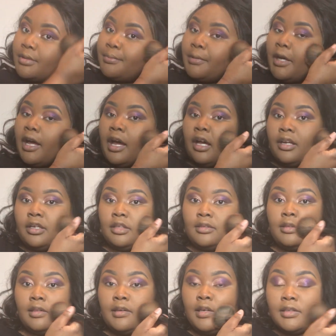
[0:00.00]
but I
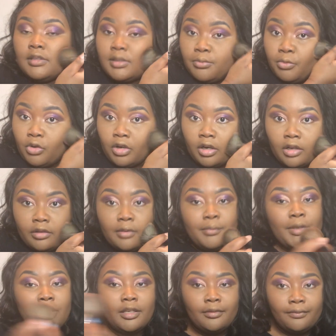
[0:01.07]
think it's more on the
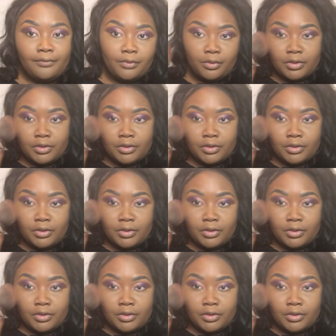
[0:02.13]
medium full